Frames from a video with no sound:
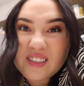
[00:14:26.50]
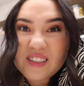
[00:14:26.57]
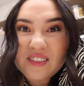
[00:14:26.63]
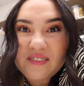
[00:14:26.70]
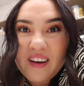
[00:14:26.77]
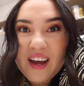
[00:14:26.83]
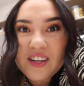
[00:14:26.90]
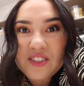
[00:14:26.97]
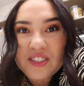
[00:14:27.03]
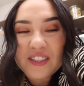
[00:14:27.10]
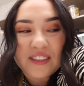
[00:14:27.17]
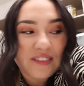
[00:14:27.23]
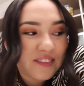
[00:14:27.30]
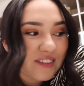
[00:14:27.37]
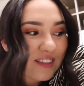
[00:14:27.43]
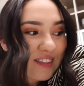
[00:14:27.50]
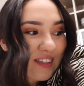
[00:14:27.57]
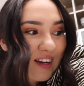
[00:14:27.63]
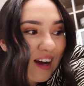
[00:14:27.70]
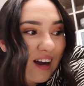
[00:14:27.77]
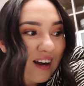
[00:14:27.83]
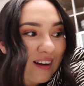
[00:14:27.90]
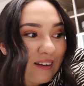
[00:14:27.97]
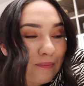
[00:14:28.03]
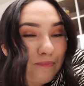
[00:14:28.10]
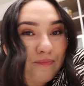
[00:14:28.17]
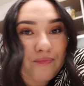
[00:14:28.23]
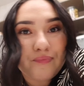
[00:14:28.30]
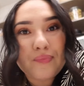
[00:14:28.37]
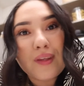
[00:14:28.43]
fashion.
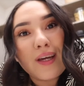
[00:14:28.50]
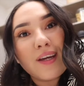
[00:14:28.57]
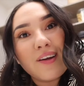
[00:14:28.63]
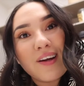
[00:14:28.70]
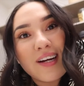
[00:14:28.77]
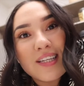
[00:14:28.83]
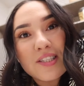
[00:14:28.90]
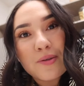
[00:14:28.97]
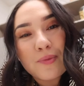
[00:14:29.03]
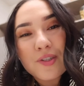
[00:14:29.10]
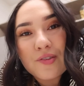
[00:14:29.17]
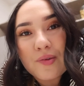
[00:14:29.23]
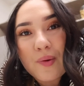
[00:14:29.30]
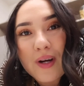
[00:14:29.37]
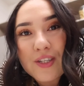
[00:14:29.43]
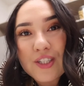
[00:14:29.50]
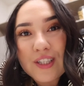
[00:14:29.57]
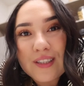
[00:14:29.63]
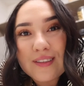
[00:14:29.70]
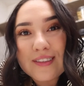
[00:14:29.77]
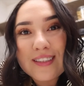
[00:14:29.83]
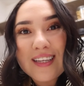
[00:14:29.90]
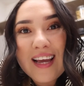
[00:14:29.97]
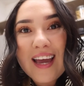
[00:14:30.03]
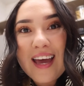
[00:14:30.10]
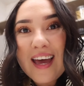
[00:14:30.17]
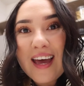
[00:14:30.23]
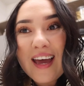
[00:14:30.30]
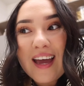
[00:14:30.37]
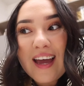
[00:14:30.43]
Thank you guys so much for watching.
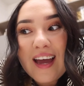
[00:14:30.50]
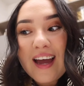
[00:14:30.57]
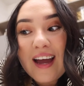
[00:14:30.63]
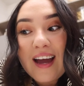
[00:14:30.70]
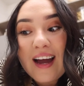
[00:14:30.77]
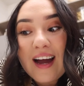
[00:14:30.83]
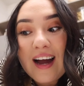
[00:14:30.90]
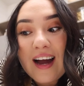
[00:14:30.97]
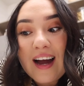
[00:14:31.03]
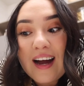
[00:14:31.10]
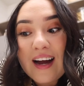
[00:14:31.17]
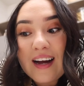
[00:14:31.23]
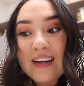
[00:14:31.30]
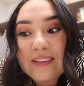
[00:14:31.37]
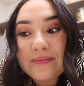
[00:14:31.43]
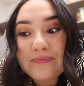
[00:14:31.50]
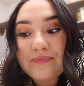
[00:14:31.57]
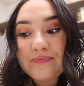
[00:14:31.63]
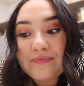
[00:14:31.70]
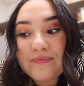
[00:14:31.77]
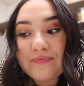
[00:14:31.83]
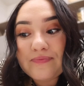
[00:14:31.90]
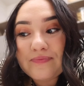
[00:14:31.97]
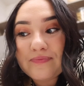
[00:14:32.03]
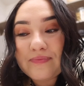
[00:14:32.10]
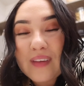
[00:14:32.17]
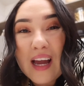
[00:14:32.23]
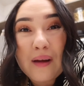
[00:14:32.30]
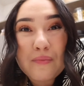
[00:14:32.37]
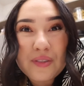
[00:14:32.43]

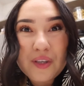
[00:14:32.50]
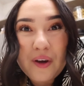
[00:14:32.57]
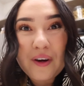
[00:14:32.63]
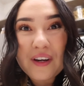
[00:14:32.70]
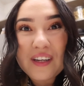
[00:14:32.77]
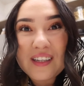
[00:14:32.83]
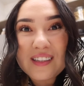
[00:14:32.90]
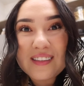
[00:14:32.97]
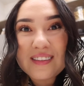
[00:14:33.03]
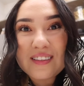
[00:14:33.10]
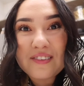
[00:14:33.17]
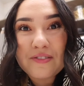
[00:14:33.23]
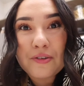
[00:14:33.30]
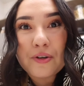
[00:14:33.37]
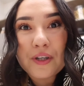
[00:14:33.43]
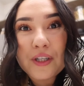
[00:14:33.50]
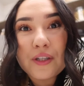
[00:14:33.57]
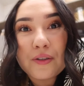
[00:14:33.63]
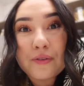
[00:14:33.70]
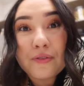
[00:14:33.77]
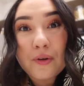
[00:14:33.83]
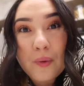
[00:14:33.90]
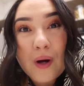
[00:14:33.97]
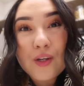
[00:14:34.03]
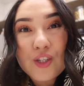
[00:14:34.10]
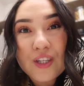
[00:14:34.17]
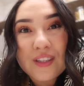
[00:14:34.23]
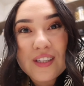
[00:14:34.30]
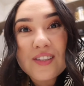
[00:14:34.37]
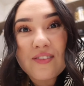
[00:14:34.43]
I'm sorry for you for
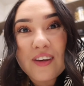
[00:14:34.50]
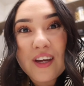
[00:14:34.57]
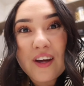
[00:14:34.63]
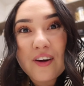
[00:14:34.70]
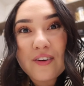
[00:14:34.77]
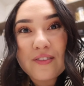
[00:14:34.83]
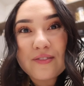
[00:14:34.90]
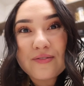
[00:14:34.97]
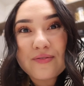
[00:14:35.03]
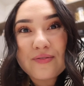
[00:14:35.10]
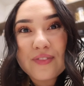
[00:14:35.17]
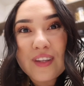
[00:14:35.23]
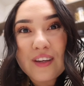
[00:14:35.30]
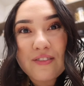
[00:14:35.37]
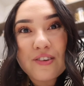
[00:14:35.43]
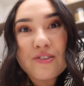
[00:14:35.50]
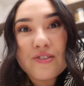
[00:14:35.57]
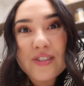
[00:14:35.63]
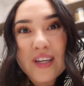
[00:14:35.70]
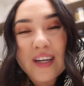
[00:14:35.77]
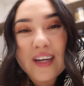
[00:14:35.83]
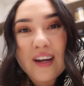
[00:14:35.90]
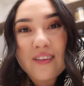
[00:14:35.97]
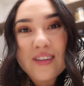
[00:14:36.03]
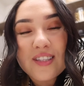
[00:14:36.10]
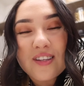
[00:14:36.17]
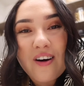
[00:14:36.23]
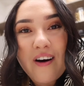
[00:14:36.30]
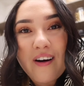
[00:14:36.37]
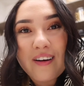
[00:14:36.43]
watching this video if you stuck it out this
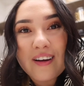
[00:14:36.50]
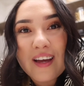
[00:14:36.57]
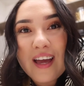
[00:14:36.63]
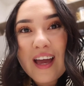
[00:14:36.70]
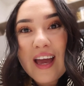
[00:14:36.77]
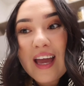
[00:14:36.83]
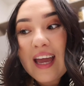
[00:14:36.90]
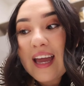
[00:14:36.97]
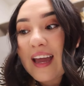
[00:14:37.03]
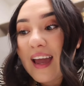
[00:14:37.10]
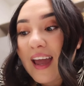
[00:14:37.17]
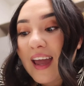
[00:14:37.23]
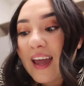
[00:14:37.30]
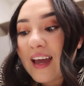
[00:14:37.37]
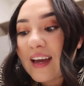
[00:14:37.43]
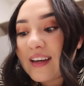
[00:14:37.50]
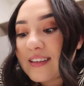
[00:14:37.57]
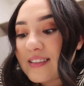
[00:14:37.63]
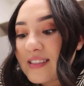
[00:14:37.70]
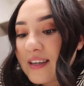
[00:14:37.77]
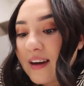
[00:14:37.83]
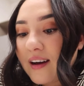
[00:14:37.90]
long, and